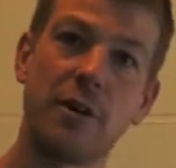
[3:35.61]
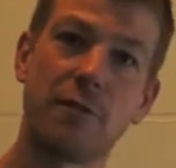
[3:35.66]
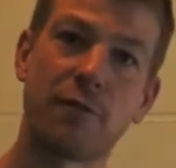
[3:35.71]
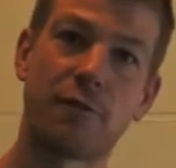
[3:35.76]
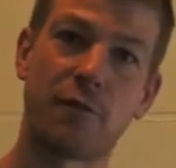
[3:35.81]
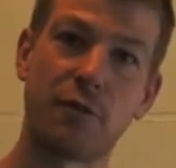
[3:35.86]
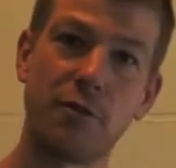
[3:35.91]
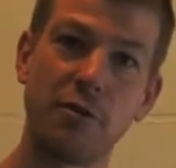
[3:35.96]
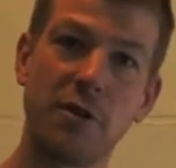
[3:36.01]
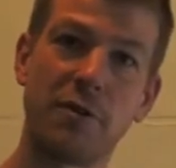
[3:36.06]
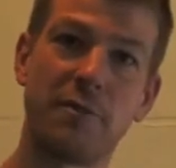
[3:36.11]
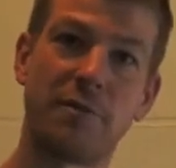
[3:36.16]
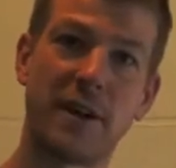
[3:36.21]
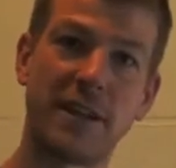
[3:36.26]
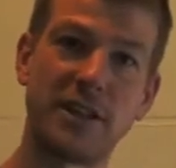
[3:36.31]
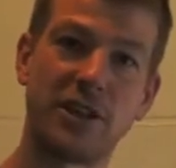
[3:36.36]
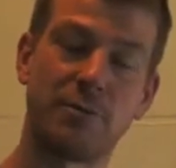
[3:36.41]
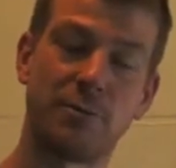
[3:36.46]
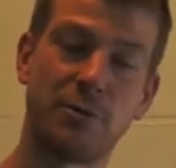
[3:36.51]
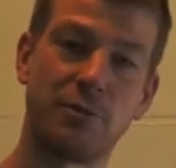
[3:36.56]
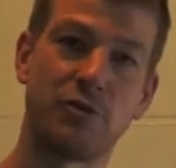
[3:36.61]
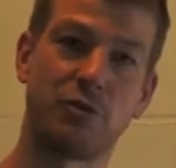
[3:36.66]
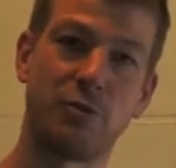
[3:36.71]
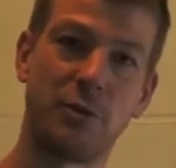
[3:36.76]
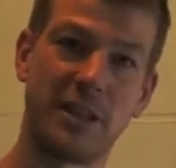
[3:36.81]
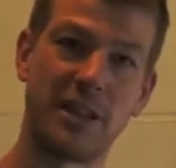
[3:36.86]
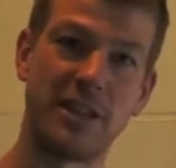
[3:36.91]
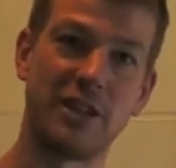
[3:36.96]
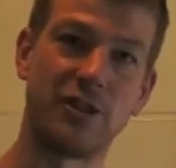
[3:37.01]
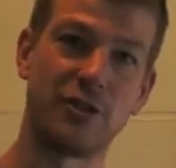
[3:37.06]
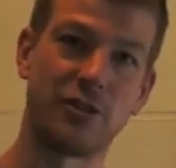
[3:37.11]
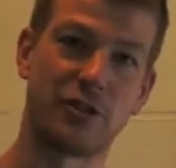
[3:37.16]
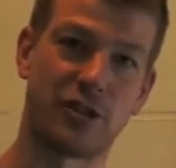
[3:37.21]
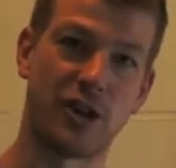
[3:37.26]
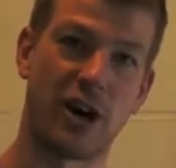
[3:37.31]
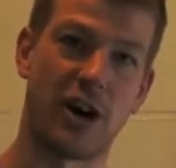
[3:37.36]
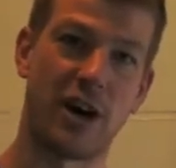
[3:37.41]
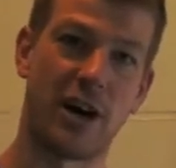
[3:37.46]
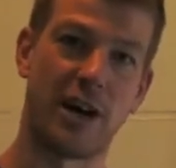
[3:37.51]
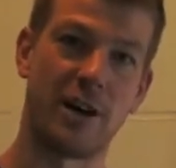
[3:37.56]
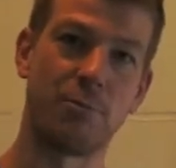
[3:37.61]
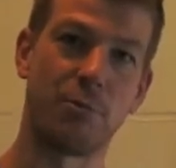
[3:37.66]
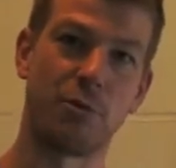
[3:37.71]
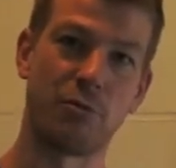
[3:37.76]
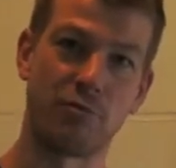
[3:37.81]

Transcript: fruit and vegetables within your diet